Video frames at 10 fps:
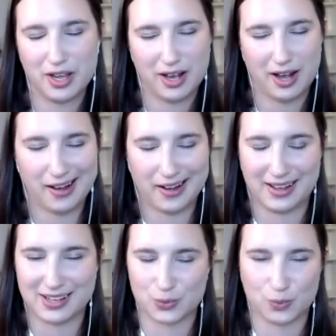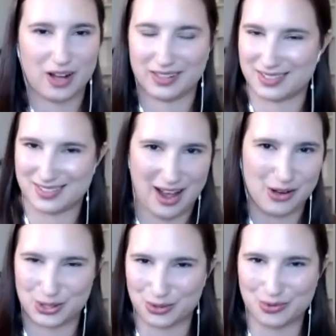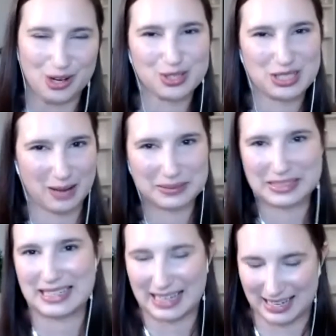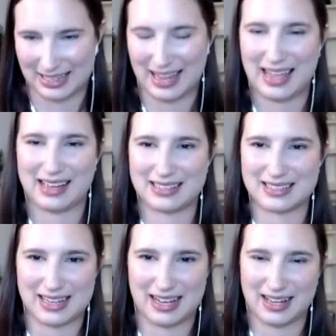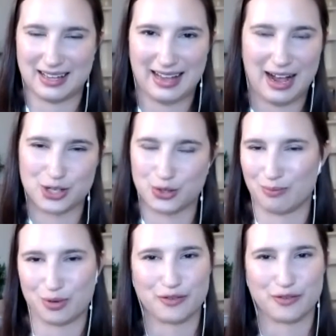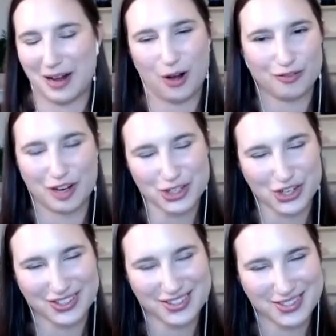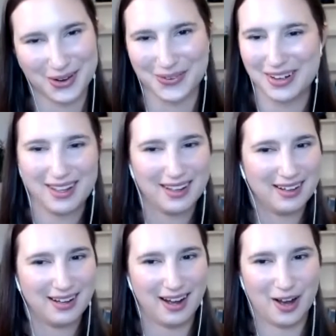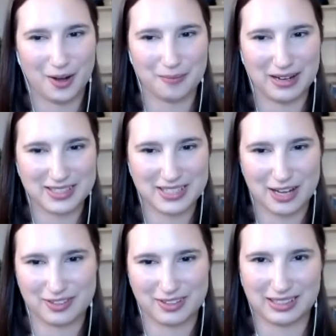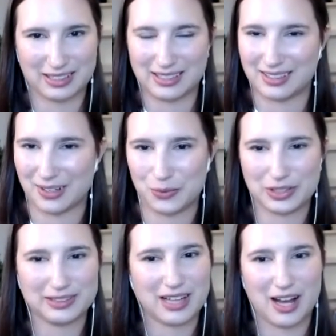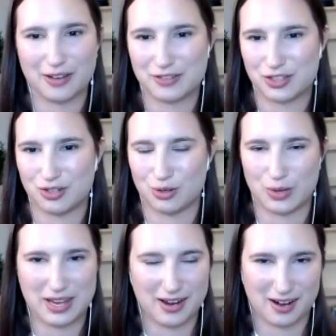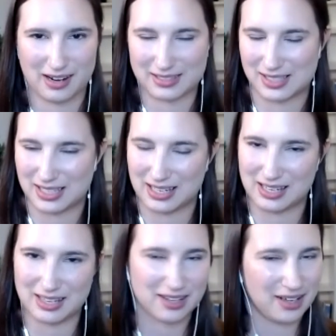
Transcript: as well as how to, stop leaking and how to improve your bowel function. So I definitely would love to hear and see,